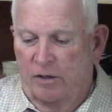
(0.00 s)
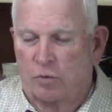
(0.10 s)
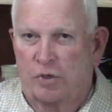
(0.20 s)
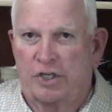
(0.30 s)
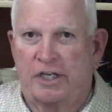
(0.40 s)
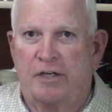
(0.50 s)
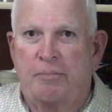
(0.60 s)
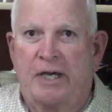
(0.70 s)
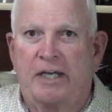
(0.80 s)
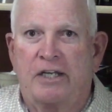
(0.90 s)
We're going to get
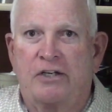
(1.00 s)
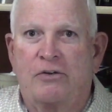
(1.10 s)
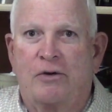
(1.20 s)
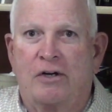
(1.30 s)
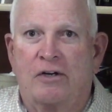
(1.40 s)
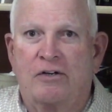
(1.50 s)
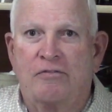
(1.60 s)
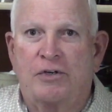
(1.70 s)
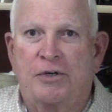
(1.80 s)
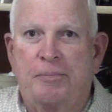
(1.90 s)
back into our
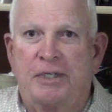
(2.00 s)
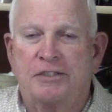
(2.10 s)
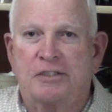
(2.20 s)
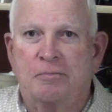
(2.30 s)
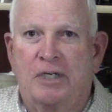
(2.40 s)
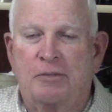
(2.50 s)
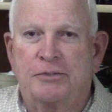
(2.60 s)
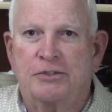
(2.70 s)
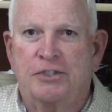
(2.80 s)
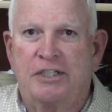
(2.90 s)
very basic Bible
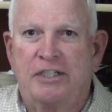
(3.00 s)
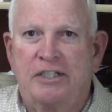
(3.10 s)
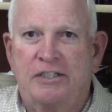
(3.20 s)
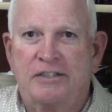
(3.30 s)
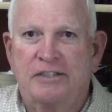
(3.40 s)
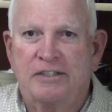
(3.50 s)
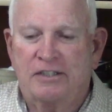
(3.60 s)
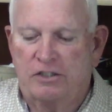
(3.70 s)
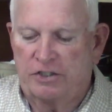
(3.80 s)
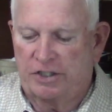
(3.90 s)
study,
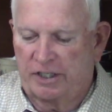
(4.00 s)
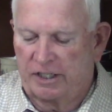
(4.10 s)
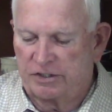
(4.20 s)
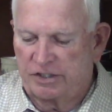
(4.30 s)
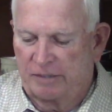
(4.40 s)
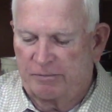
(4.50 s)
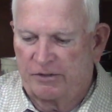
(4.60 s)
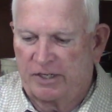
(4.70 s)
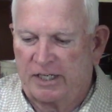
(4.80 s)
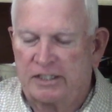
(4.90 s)
looking at chapter
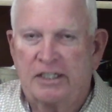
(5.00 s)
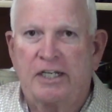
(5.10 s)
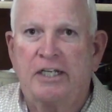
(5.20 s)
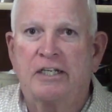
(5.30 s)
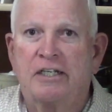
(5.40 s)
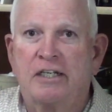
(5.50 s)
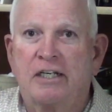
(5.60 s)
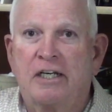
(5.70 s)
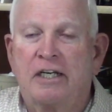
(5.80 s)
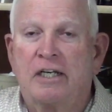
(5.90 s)
19
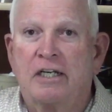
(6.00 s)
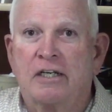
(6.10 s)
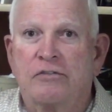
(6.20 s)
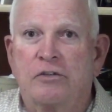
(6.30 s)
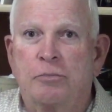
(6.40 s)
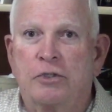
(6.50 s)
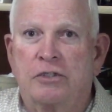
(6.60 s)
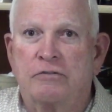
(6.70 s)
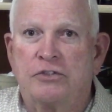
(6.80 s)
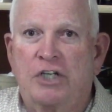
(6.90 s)
of the book
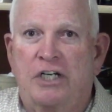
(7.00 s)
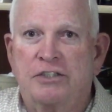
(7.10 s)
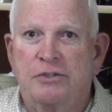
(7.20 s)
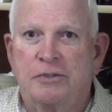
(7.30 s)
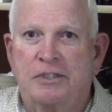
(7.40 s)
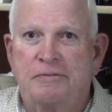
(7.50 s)
of Joshua.